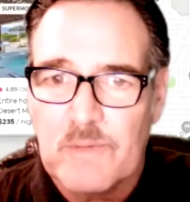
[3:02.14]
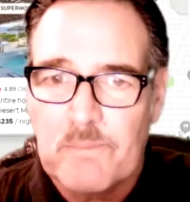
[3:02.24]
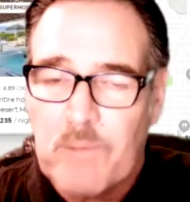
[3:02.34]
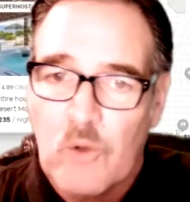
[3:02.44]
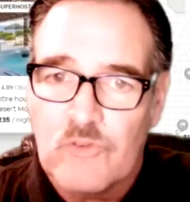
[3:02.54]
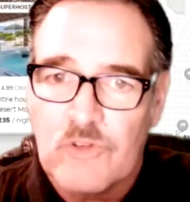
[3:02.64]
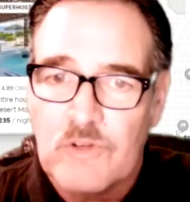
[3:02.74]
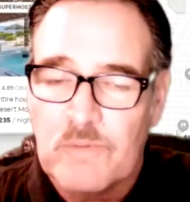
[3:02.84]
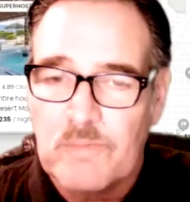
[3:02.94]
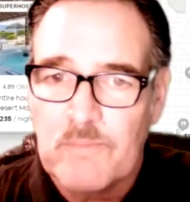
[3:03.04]

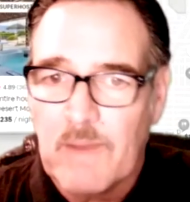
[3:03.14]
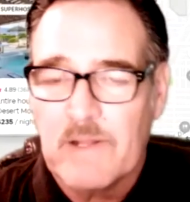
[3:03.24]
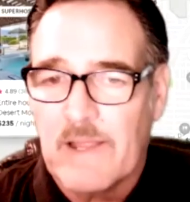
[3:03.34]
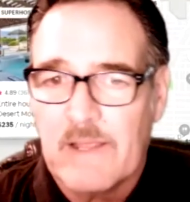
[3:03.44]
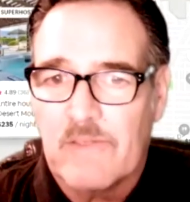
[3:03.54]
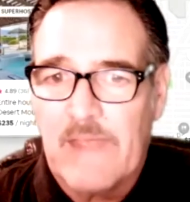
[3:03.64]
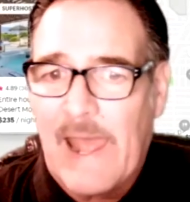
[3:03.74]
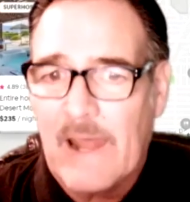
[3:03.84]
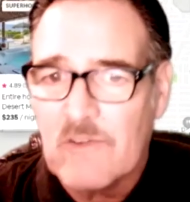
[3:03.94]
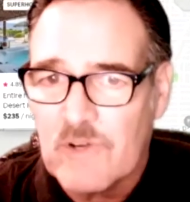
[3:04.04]
posted maybe like the
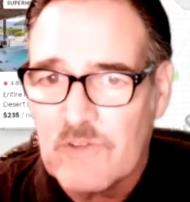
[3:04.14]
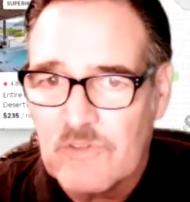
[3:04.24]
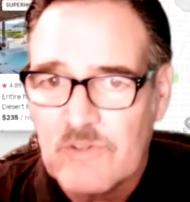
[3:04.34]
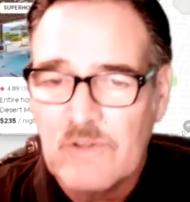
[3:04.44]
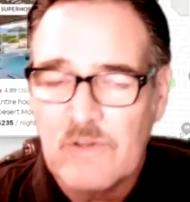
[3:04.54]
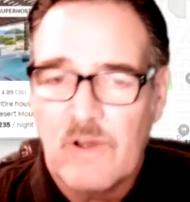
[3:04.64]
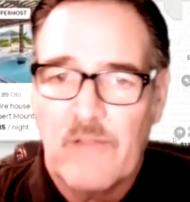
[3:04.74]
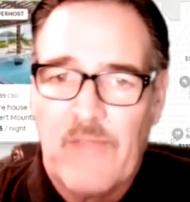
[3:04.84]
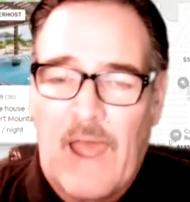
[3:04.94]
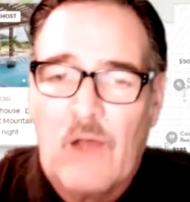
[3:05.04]
address
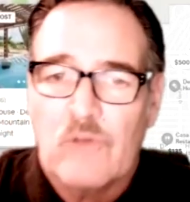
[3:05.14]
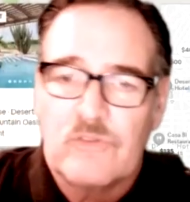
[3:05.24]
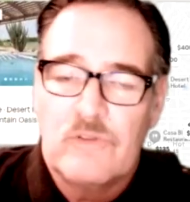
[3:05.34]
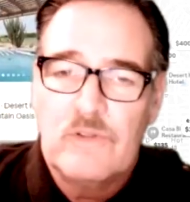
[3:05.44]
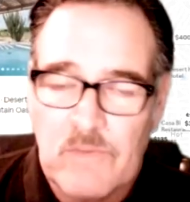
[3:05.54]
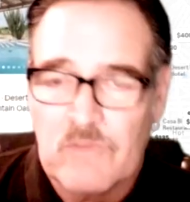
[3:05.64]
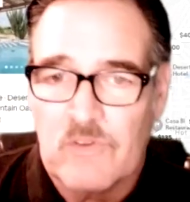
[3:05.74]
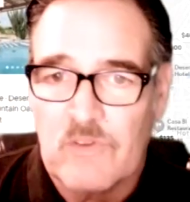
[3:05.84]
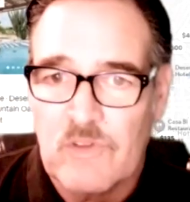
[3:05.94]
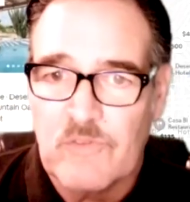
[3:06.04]
on the house it's
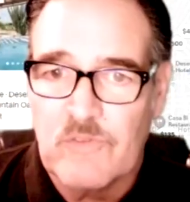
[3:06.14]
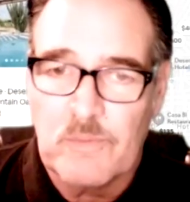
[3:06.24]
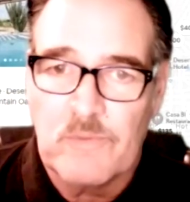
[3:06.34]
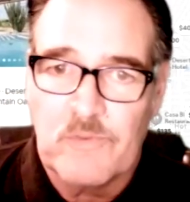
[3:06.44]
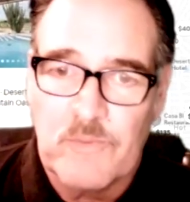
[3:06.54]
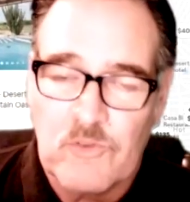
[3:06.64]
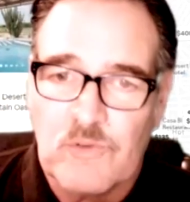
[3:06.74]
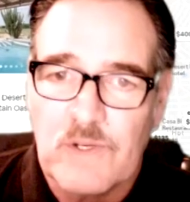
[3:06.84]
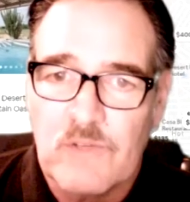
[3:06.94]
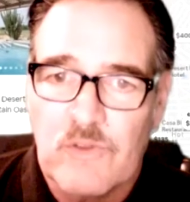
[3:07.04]
easily visible from the
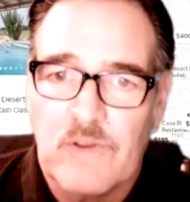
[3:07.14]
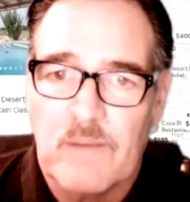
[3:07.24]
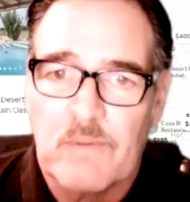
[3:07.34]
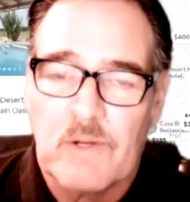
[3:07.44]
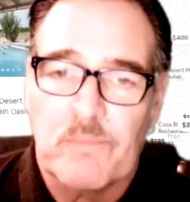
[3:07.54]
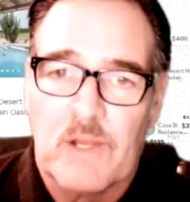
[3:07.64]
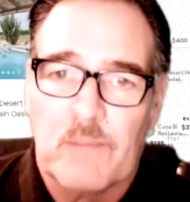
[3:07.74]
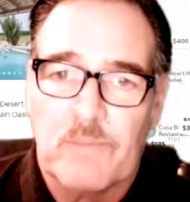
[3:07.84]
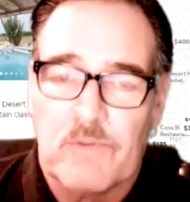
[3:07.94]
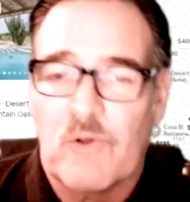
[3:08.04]
street so the neighbor can pick
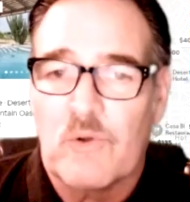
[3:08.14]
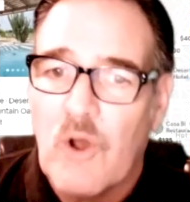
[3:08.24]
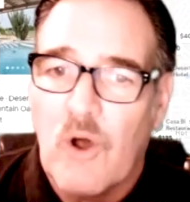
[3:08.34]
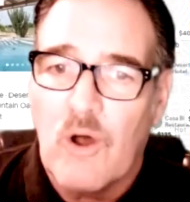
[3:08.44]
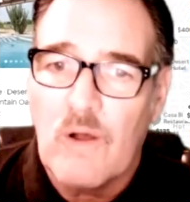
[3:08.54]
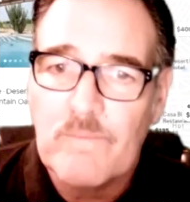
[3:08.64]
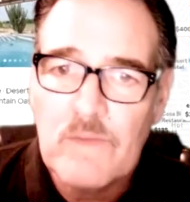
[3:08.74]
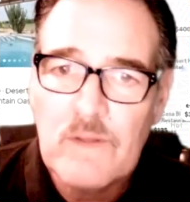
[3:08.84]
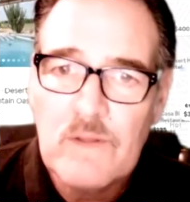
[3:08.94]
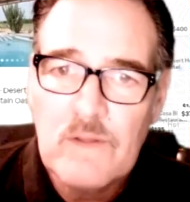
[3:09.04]
up the phone and call
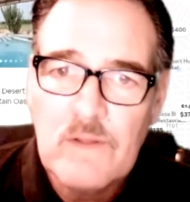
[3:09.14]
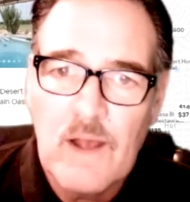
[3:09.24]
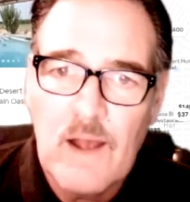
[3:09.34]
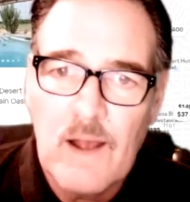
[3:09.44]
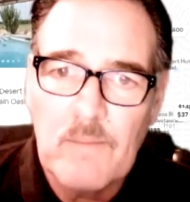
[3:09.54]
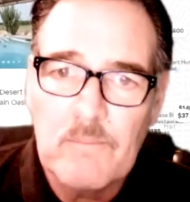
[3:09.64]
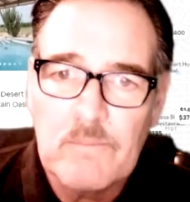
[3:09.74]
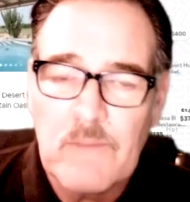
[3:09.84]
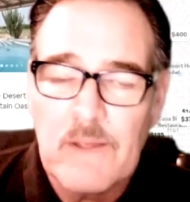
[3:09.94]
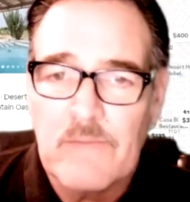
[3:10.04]
um,
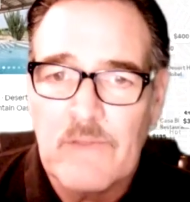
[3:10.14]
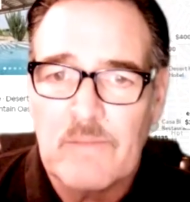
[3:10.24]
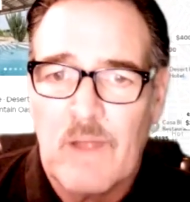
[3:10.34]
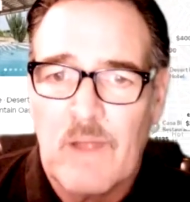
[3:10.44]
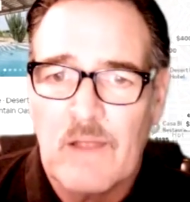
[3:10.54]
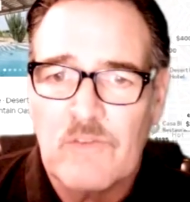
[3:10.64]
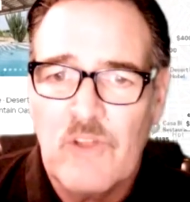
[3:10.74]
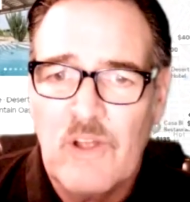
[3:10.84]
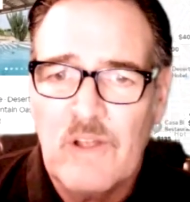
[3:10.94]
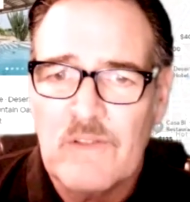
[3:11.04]
and then i
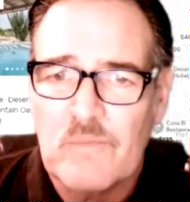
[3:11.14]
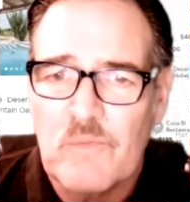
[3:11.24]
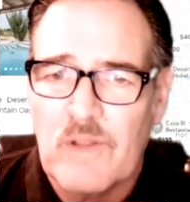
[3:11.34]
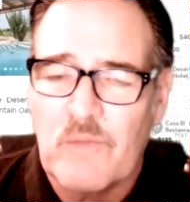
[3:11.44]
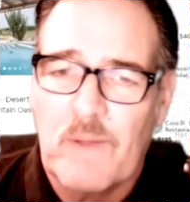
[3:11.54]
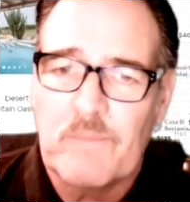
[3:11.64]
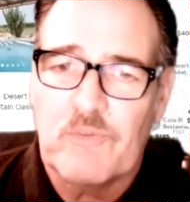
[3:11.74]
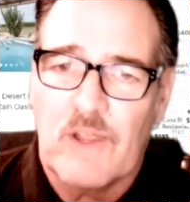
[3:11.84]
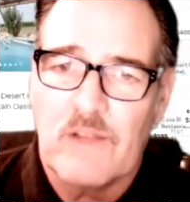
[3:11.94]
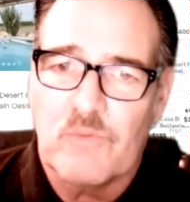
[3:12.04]
saw them one of the
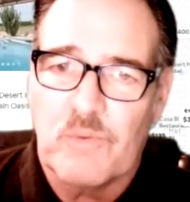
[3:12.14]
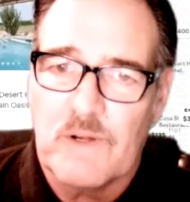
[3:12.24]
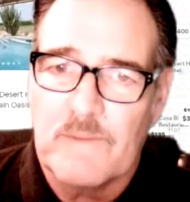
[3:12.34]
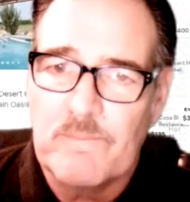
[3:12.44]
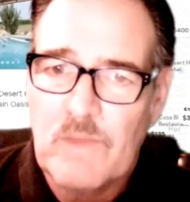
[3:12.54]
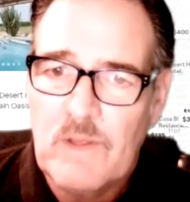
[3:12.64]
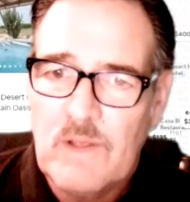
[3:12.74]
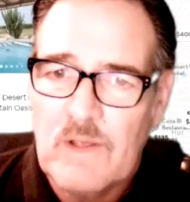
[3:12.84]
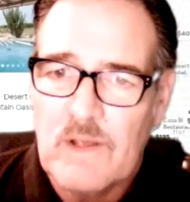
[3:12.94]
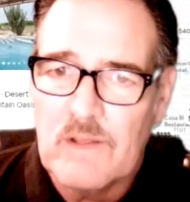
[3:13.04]
websites where
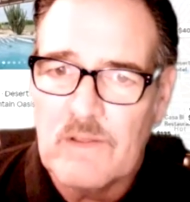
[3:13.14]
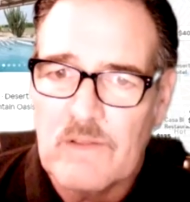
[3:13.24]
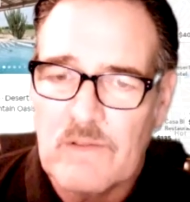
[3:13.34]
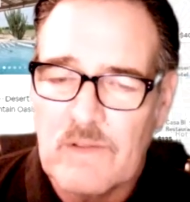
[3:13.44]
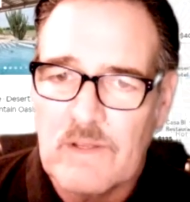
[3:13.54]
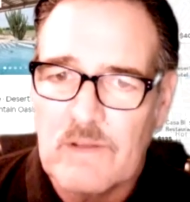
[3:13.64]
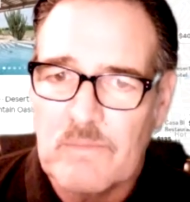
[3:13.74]
uh, the